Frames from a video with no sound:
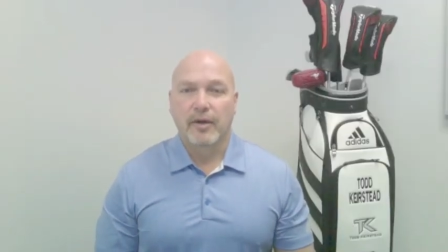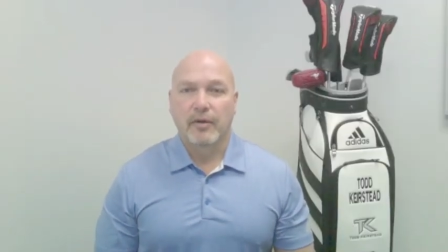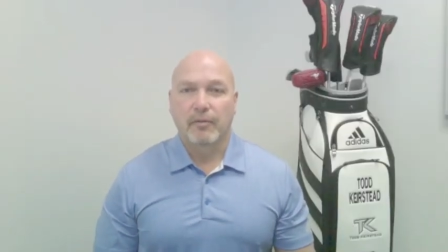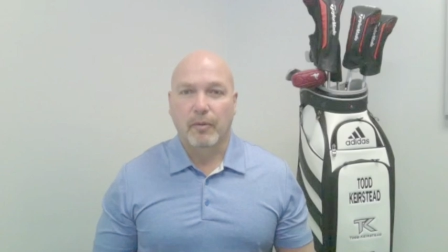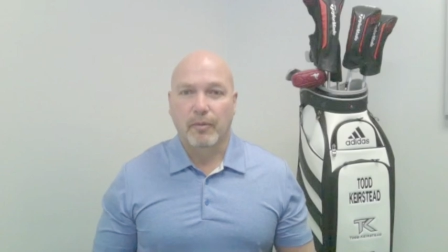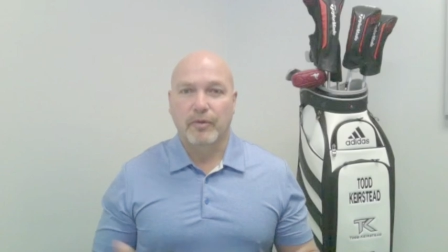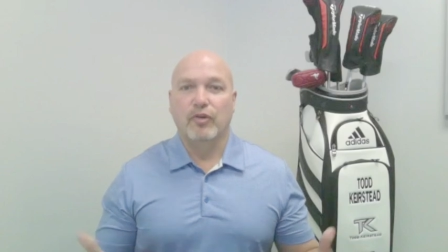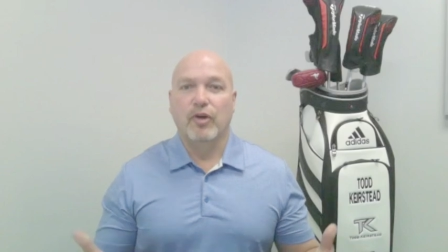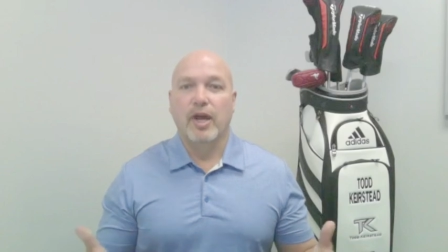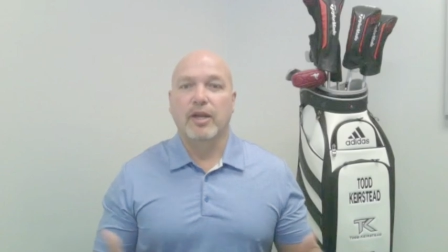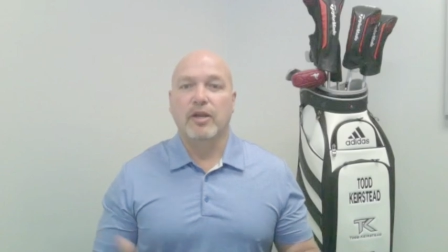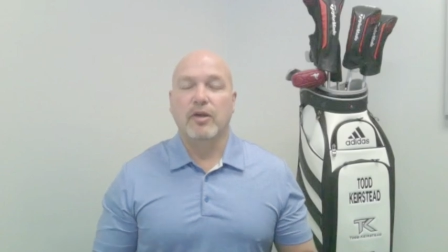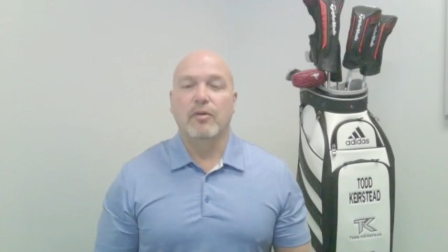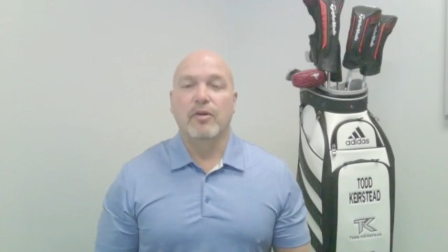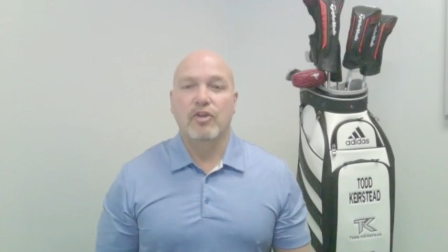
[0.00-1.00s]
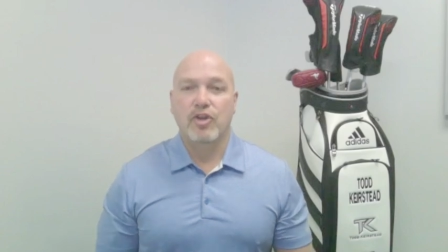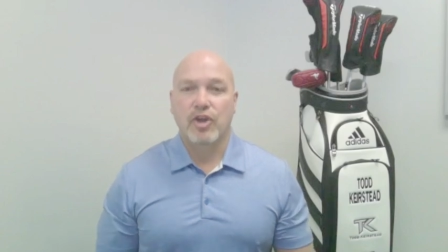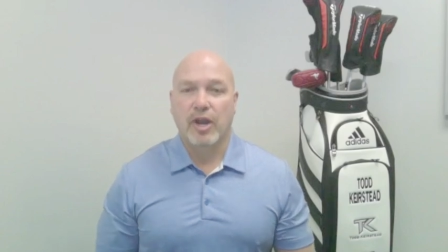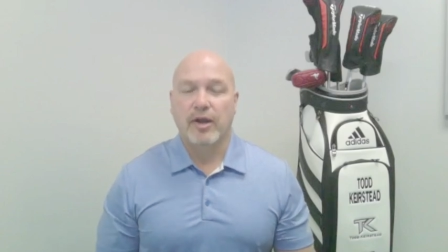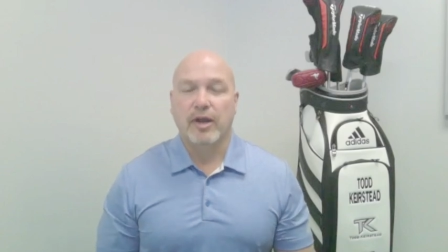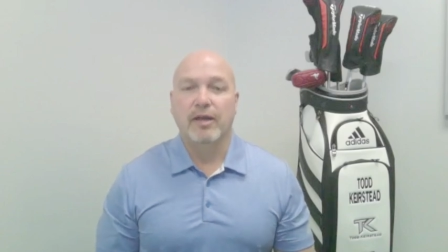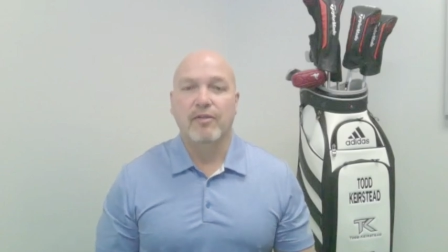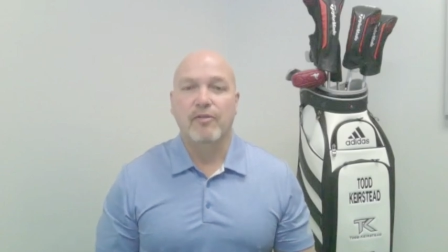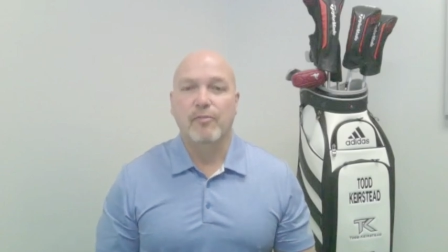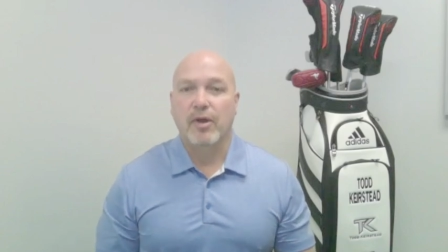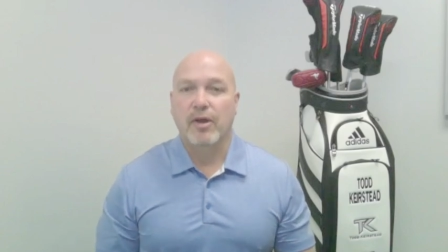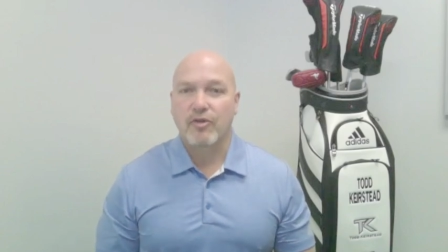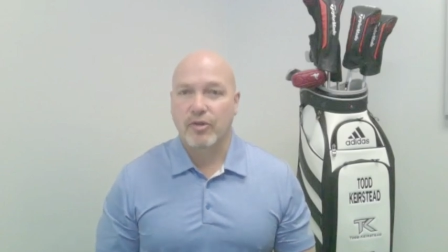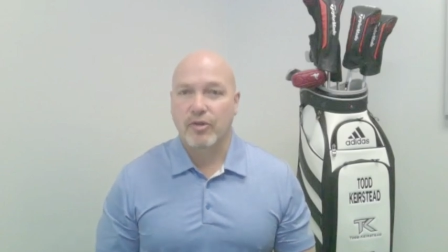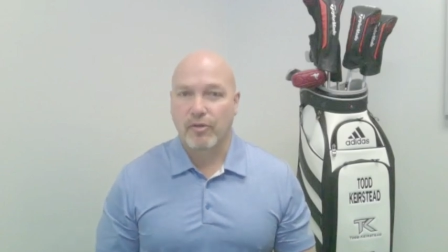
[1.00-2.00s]
What we're trying to do is share
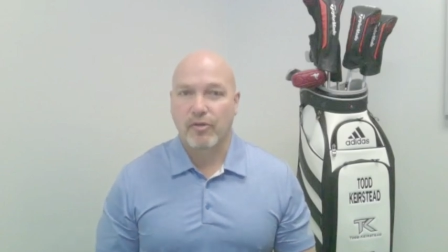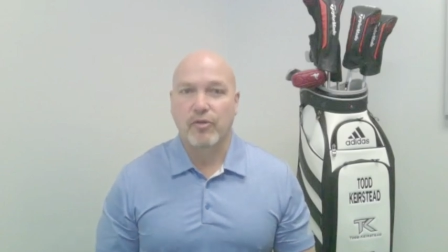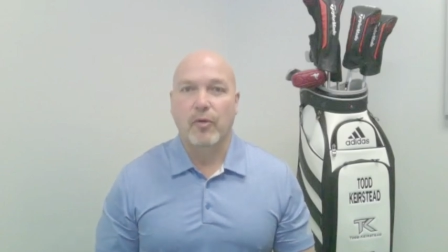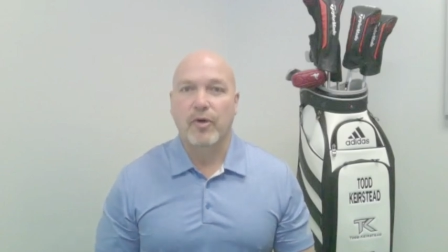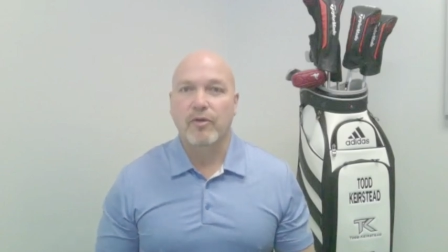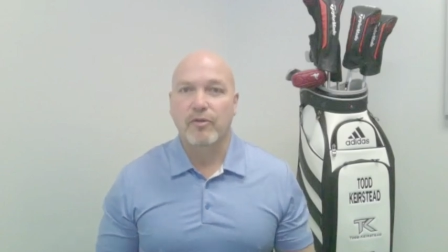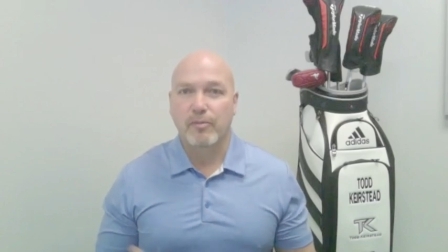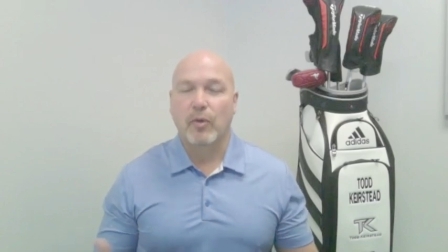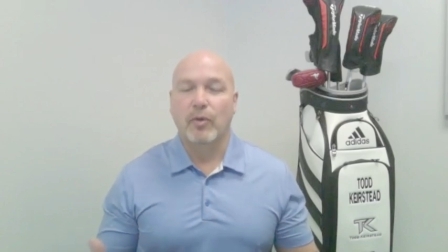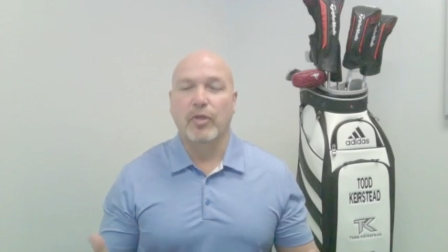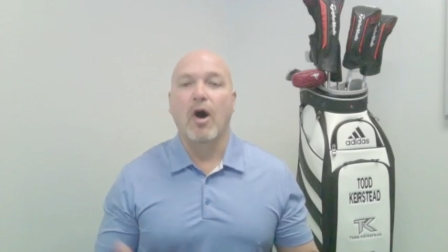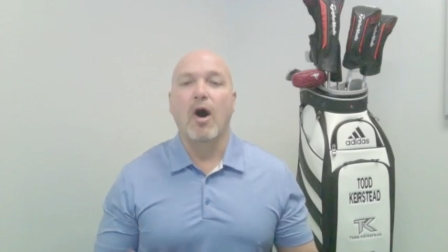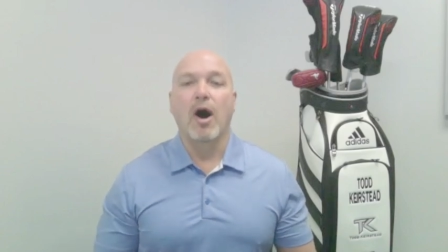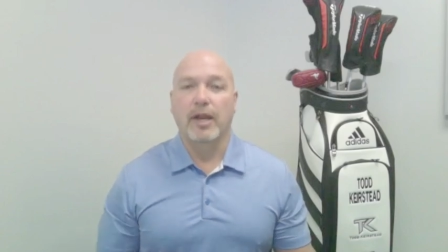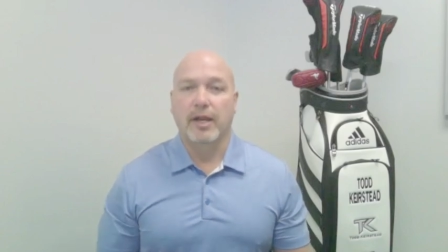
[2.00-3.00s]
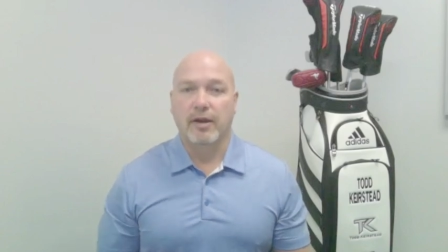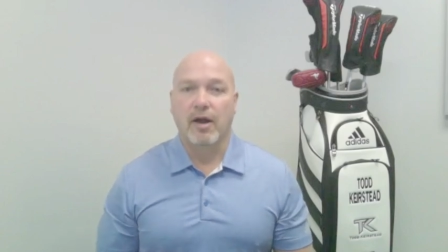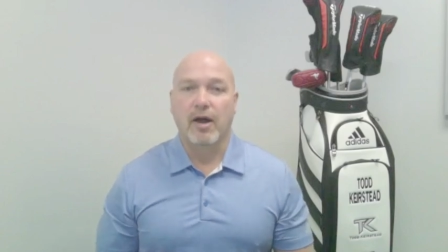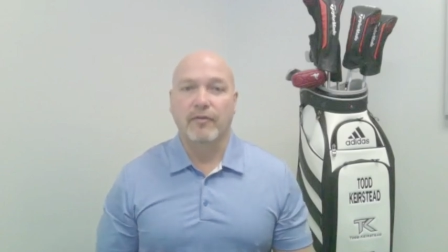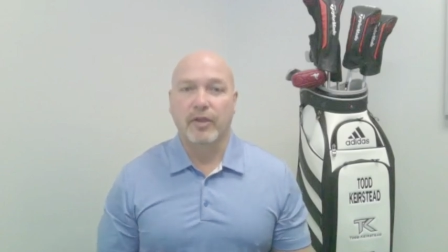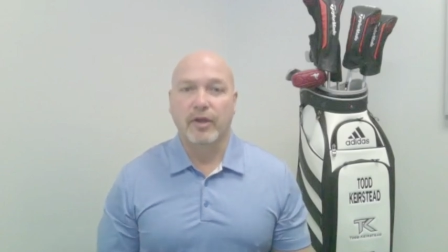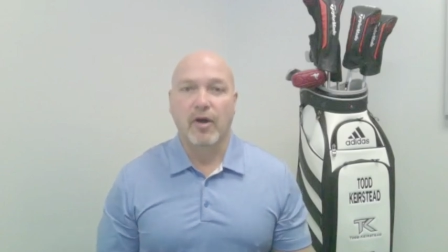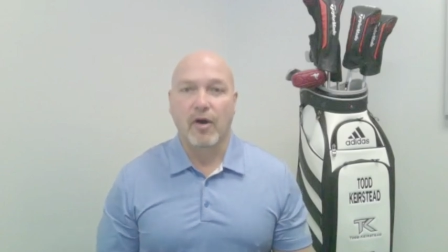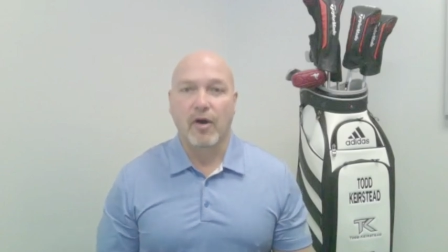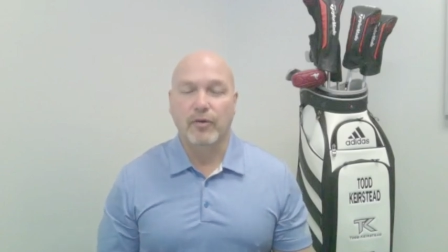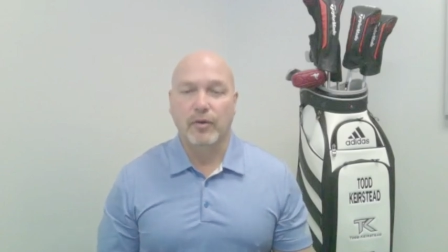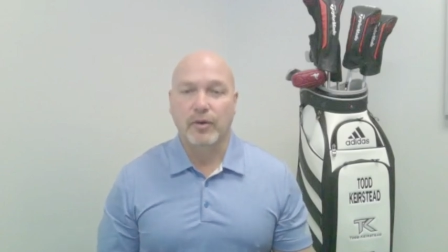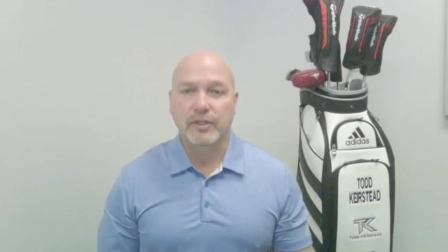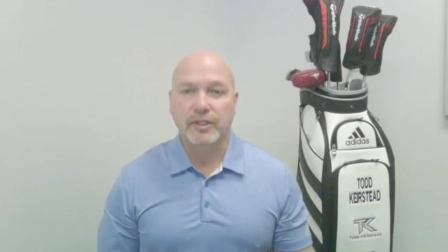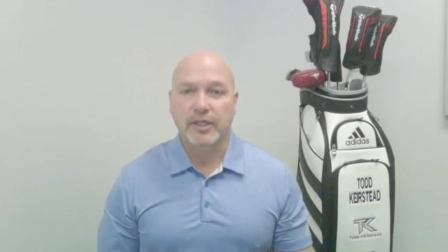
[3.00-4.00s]
inspirational stories both on and off the golf
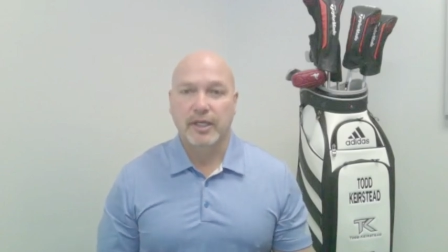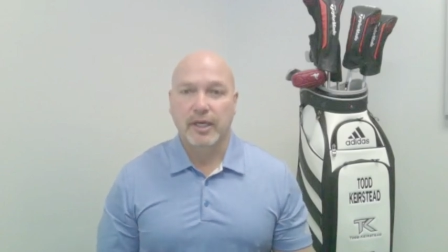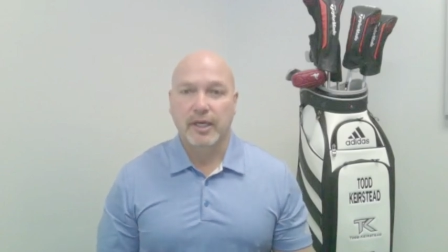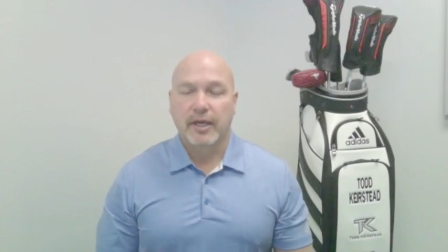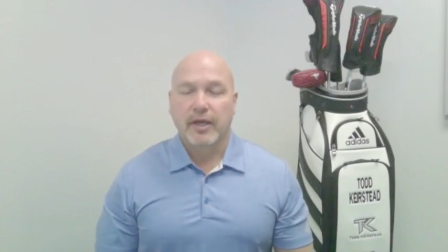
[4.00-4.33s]
course.